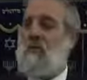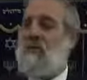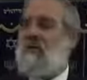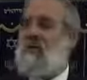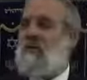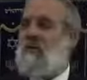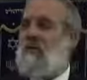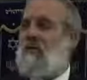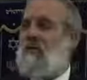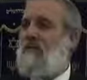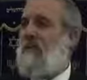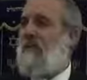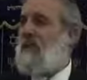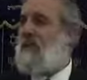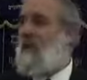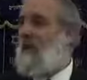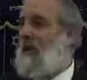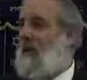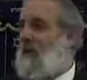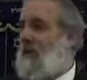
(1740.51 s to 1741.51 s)
means
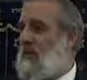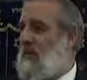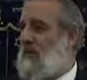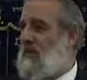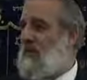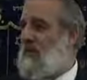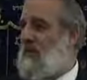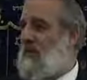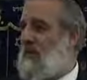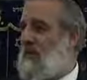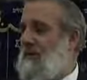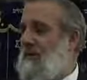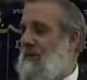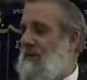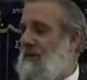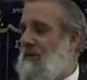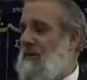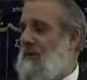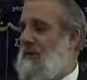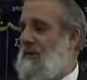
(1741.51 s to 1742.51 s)
verbal abuse.
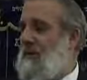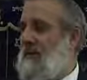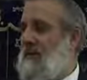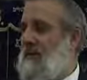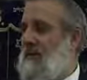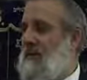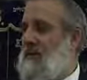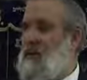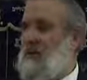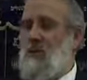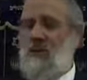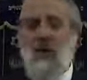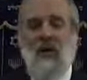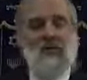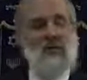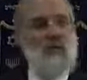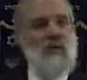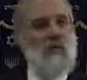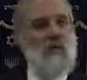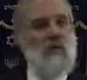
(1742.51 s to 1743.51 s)
Two
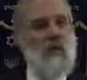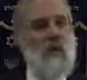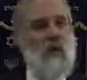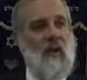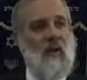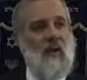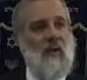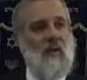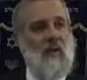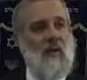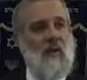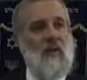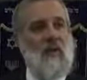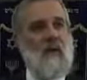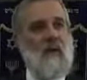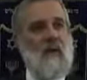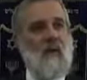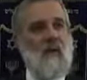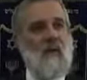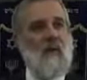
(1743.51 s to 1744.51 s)
kinds of ona'a.
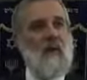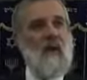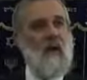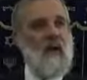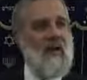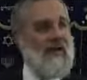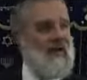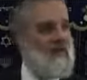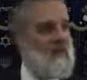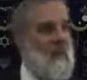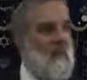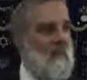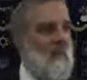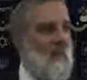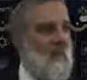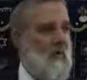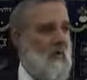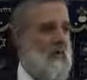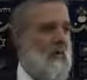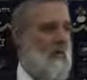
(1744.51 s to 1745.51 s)
Ona'at
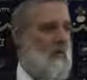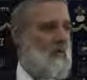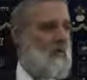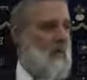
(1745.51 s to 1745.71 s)
mamon and